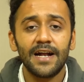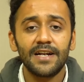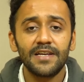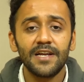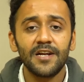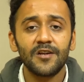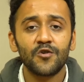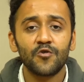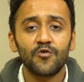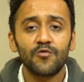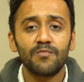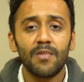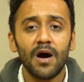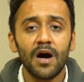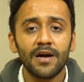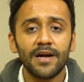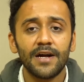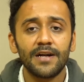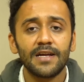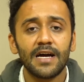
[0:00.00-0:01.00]
anti-drone
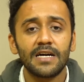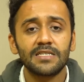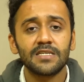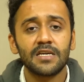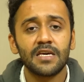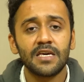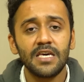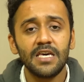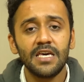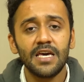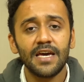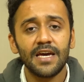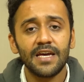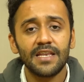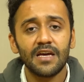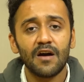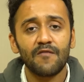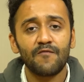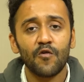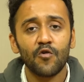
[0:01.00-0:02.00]
market as a key
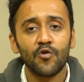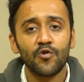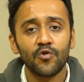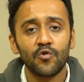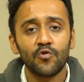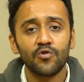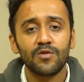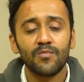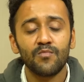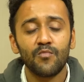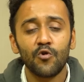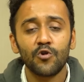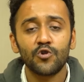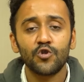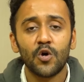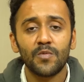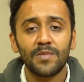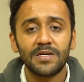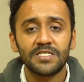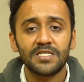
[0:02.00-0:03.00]
area for growth both
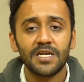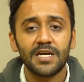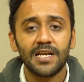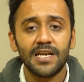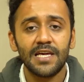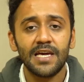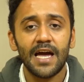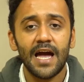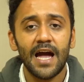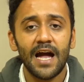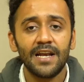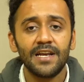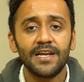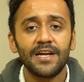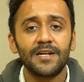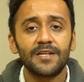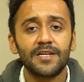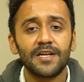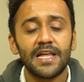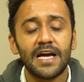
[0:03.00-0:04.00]
domestically and
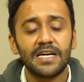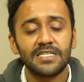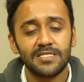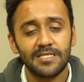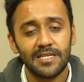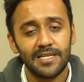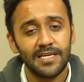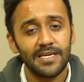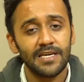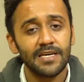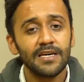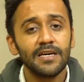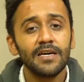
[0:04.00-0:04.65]
internationally.